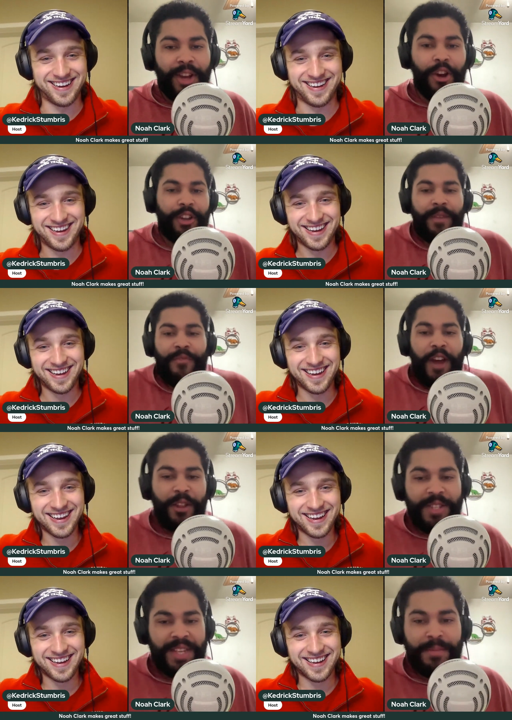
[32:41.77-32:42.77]
Speaker 1: oh, give follow
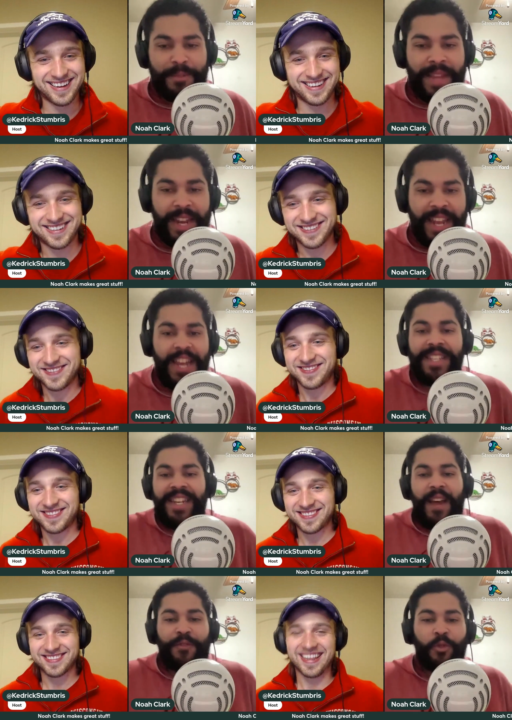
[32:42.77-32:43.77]
Sam Jamini. He doesn't
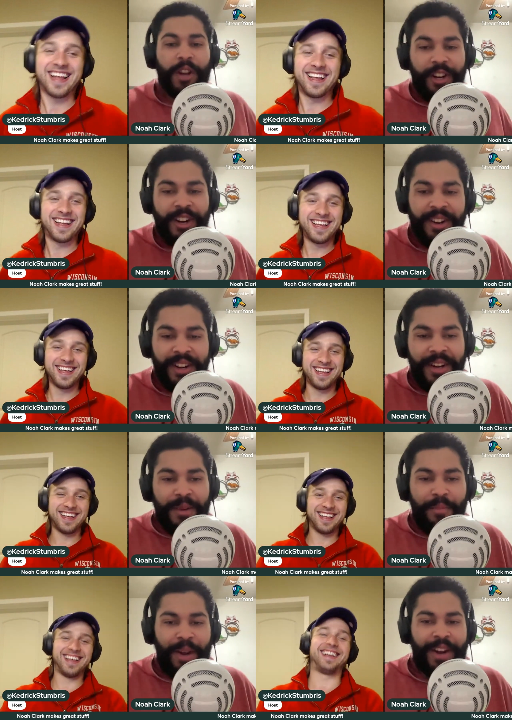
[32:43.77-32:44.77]
have Twitter,
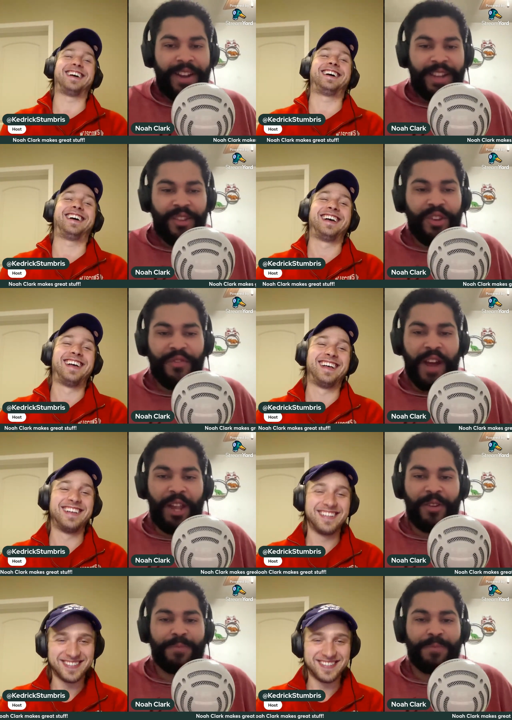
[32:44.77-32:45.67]
but uh, you can follow his